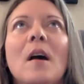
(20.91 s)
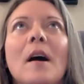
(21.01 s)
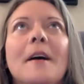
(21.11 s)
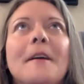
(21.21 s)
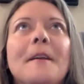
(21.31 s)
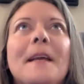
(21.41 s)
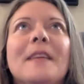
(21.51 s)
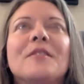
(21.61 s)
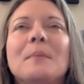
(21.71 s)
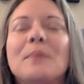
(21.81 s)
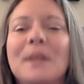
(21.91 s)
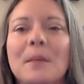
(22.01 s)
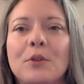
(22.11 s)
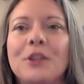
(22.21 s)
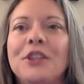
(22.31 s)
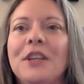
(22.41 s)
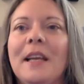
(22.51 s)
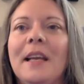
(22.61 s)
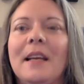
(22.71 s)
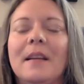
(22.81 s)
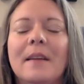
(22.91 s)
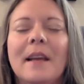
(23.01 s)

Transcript: and, and simply appreciating and,